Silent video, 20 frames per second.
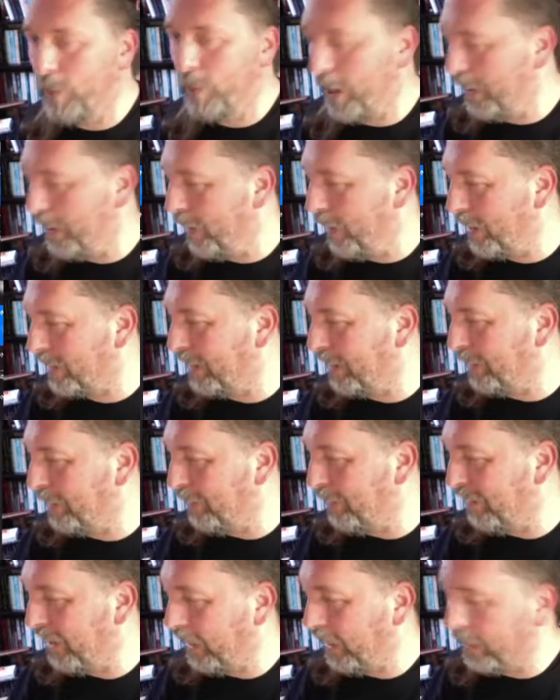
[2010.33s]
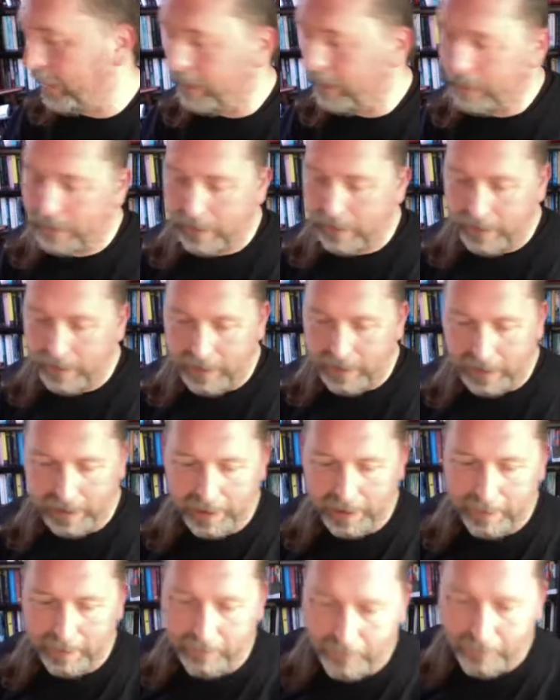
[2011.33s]
nicely with that.
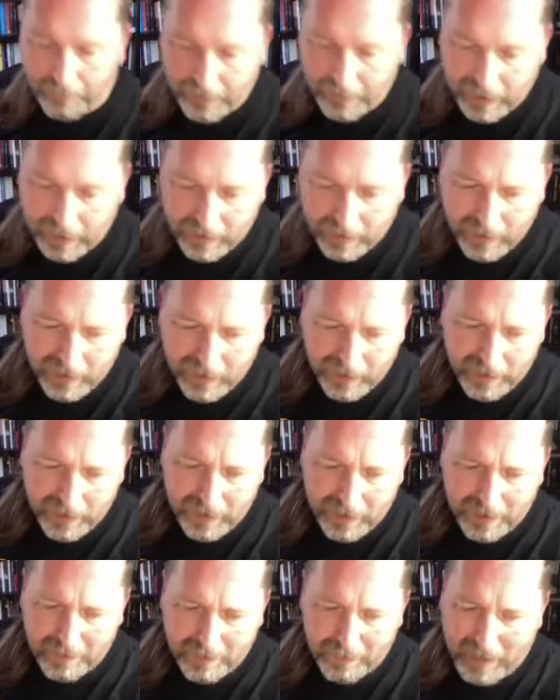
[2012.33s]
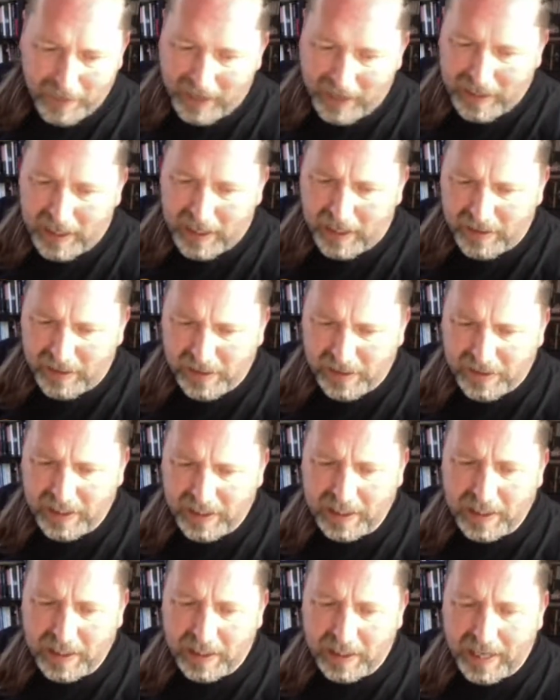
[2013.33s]
And you
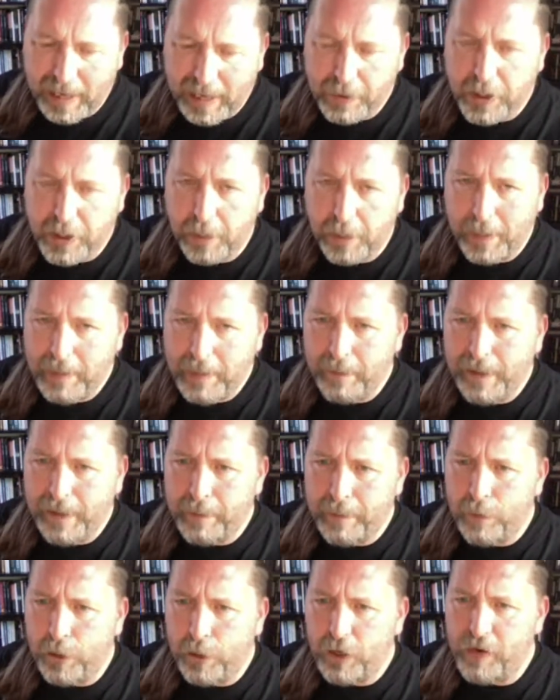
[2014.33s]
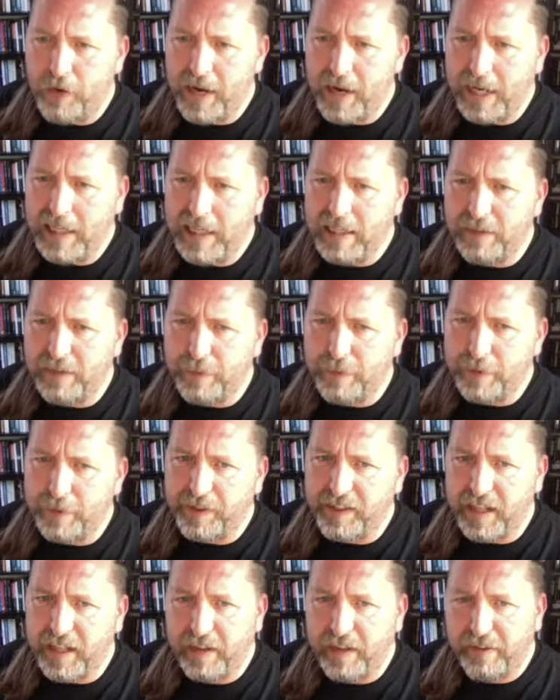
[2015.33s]
say it allows you to be a bit more creative with
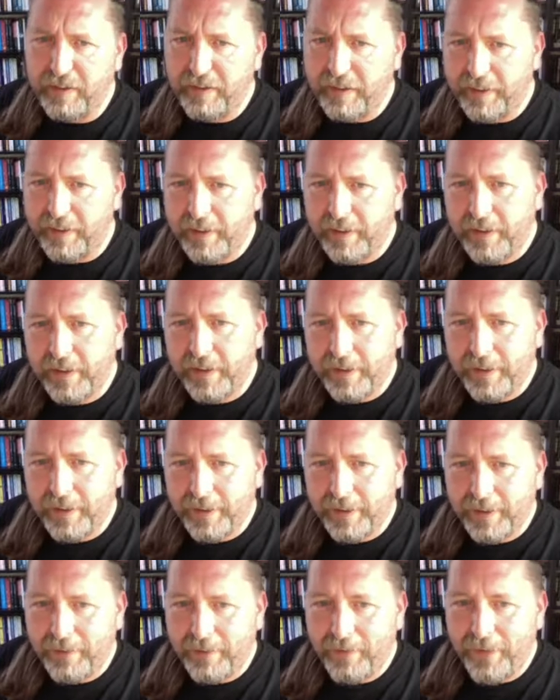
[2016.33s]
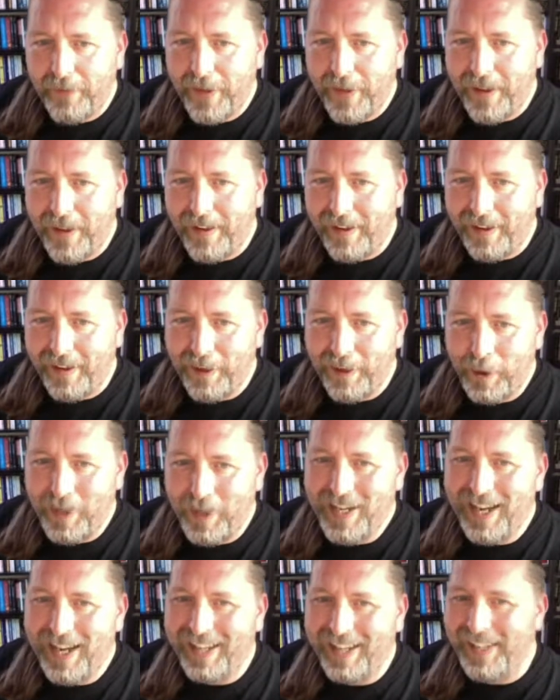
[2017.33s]
stuff. I
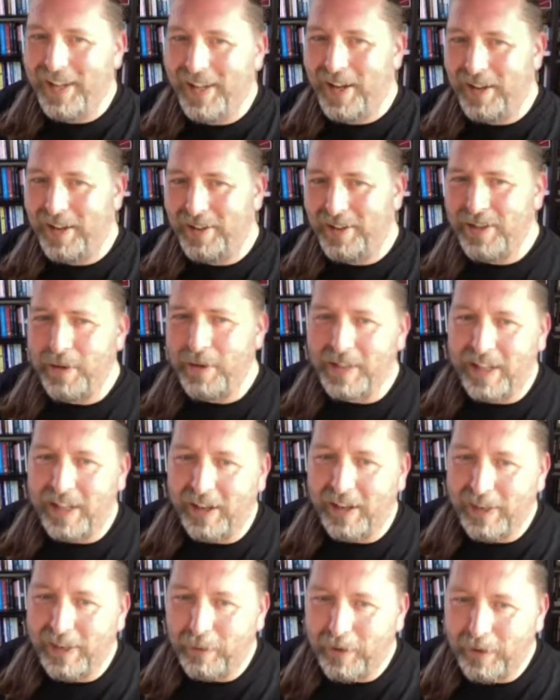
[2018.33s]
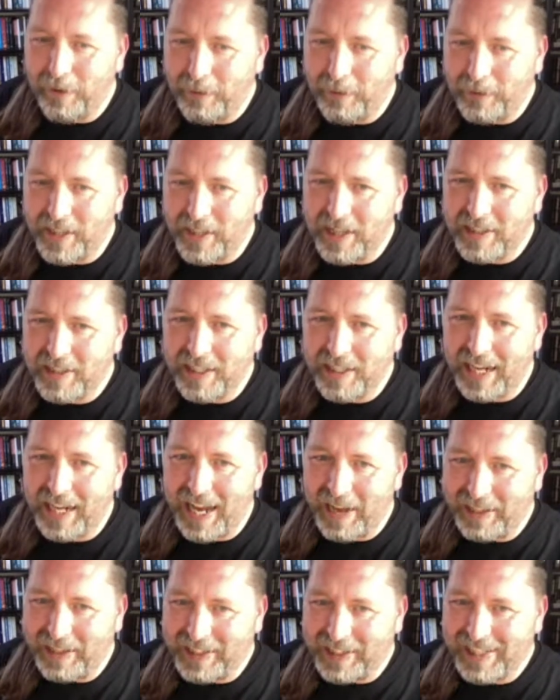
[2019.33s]
just noticed that little dust
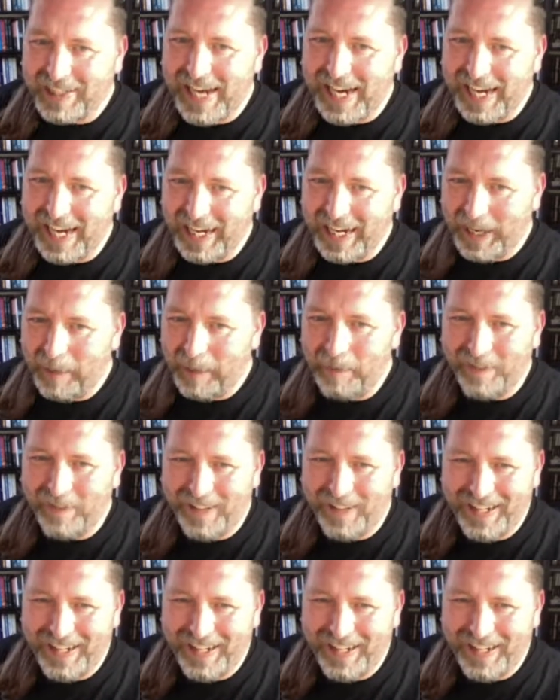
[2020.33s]
cloud it's kicking up.